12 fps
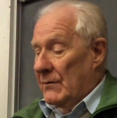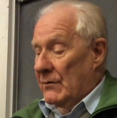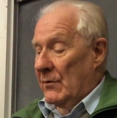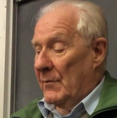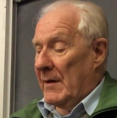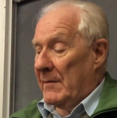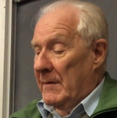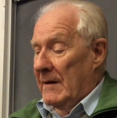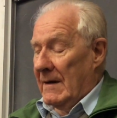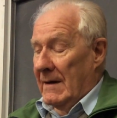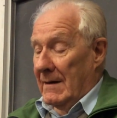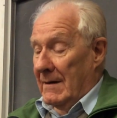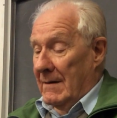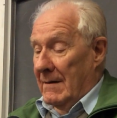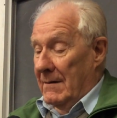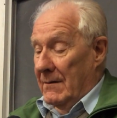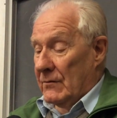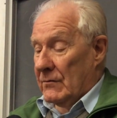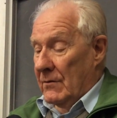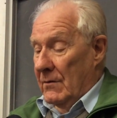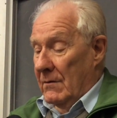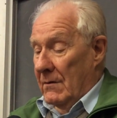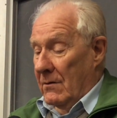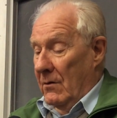So maybe
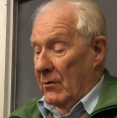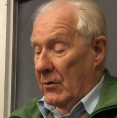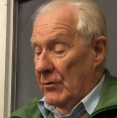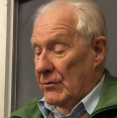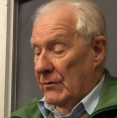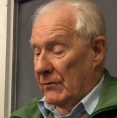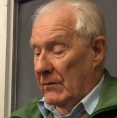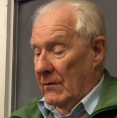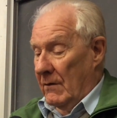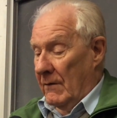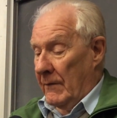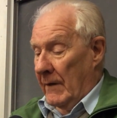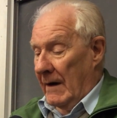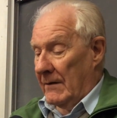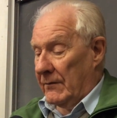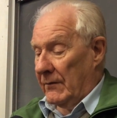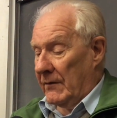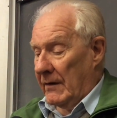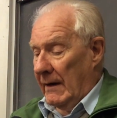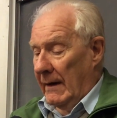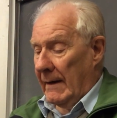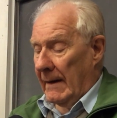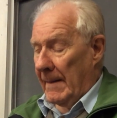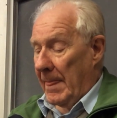the conclusion of
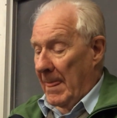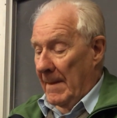Althusser,